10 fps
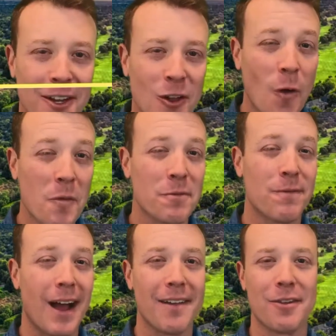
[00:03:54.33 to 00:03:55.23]
A little over
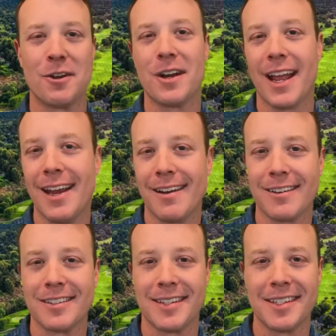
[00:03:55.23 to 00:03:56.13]
500
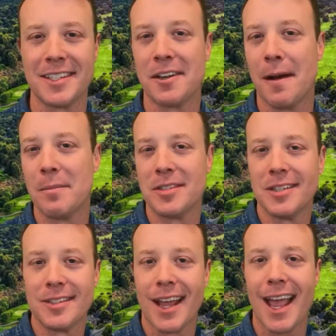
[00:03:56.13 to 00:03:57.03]
acres, this
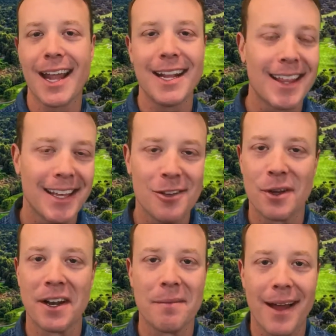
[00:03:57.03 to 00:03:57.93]
encompasses anything
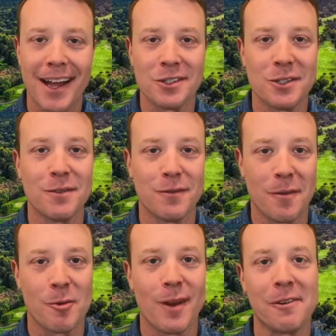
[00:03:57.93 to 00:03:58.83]
you can
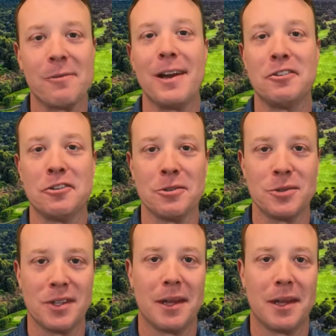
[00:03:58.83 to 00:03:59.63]
imagine from a recreational